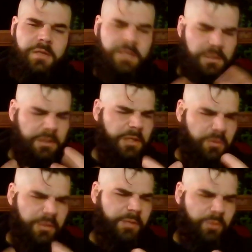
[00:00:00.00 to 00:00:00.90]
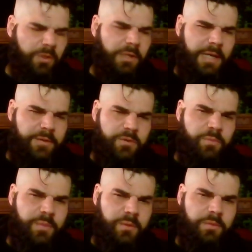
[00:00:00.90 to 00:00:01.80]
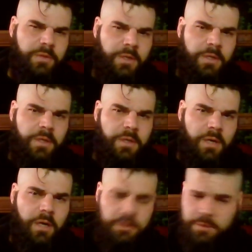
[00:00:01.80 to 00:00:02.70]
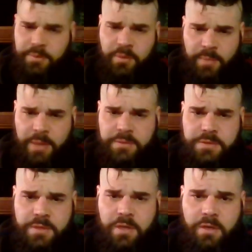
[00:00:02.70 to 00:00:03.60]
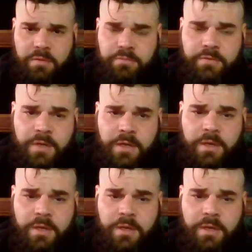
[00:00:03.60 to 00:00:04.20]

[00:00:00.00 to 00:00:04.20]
that literally will allow you to build unlimited amounts of